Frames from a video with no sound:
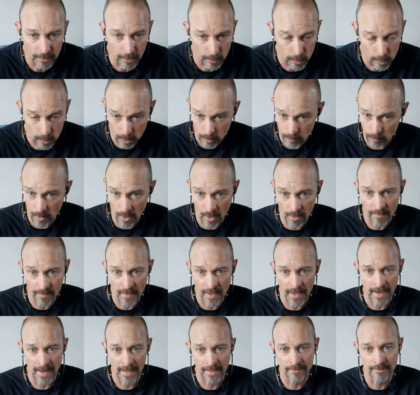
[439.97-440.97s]
You could run
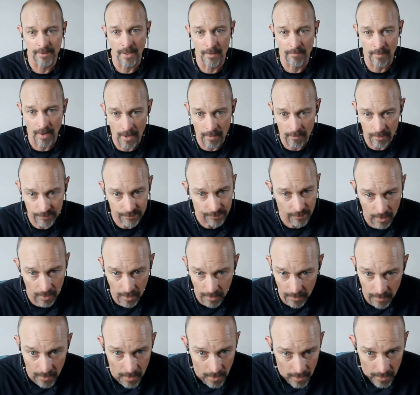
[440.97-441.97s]
that antivirus
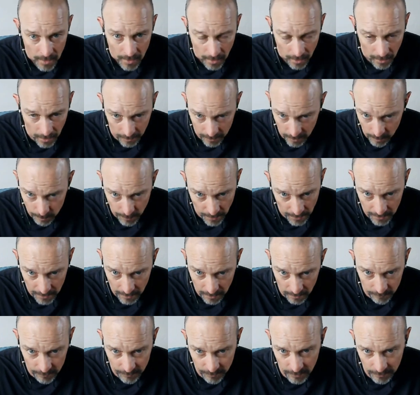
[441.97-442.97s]
on a
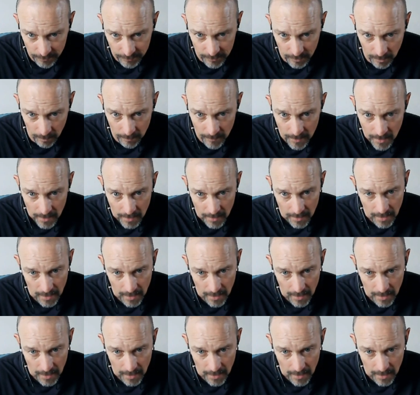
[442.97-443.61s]
competitive system,